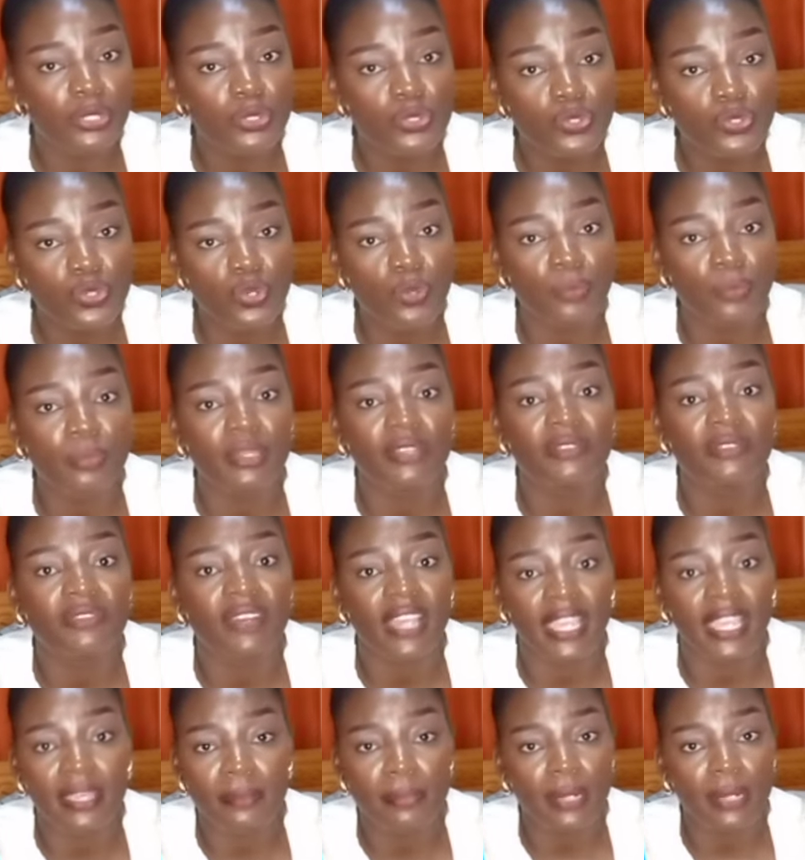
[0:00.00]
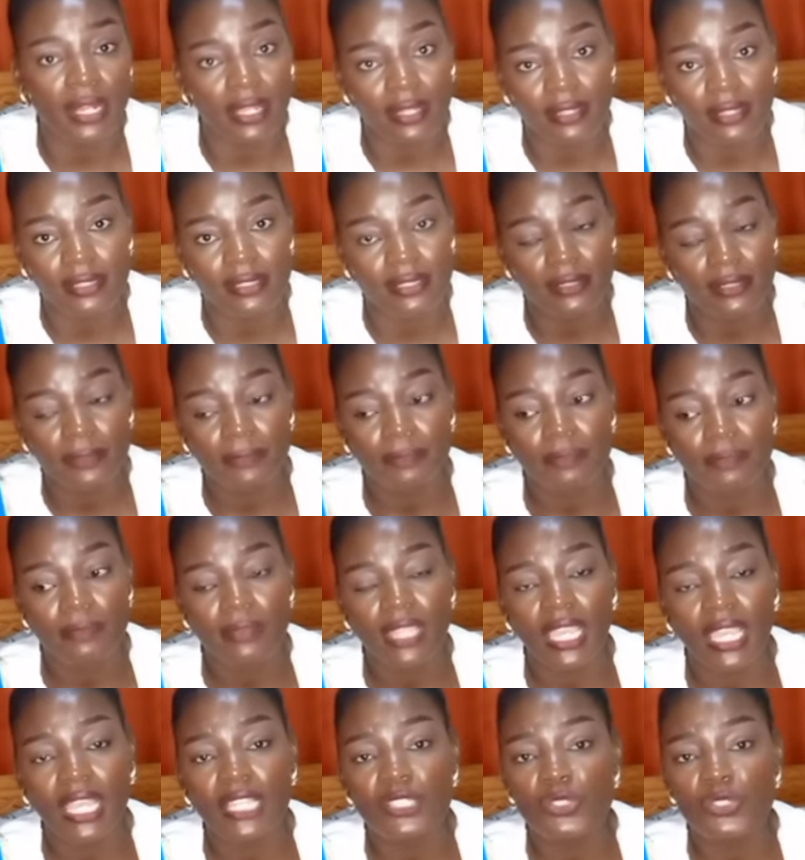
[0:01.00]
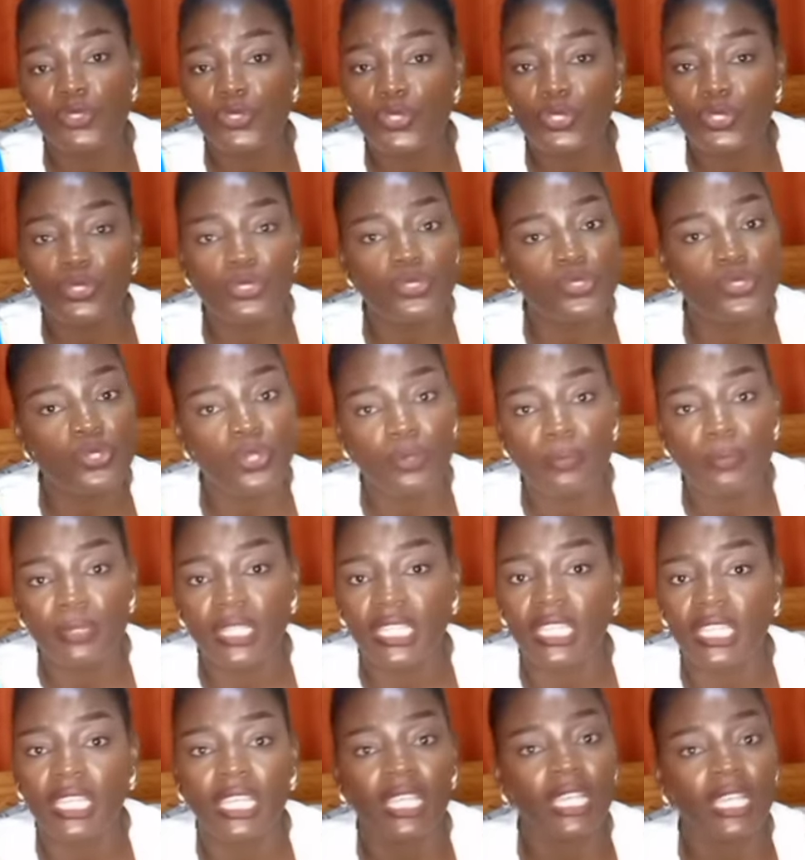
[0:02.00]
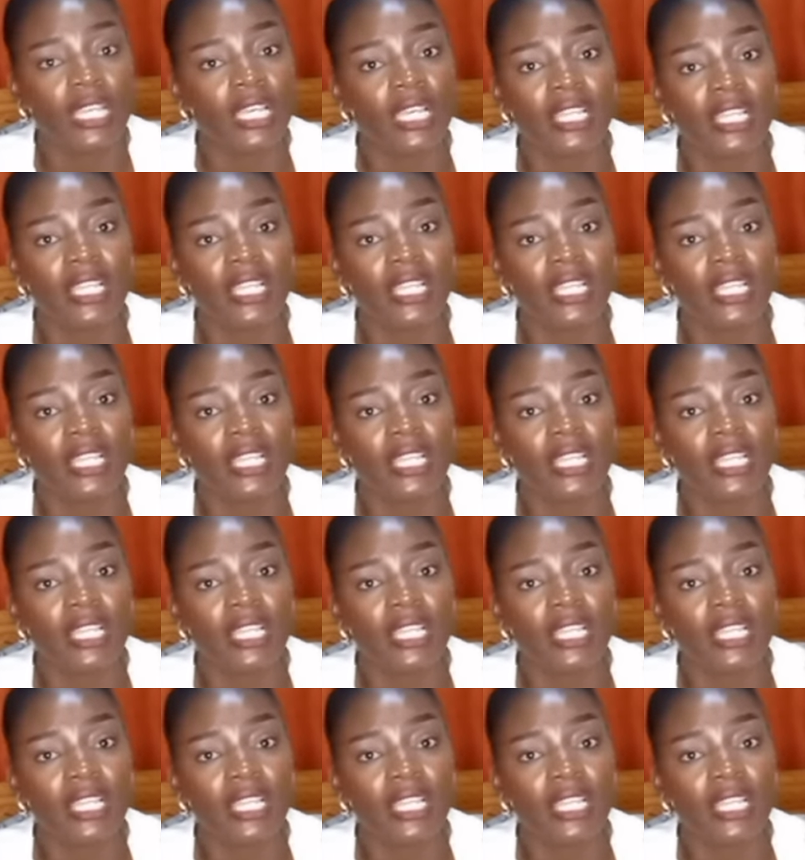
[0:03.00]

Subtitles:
You should be vibrant, and you should be.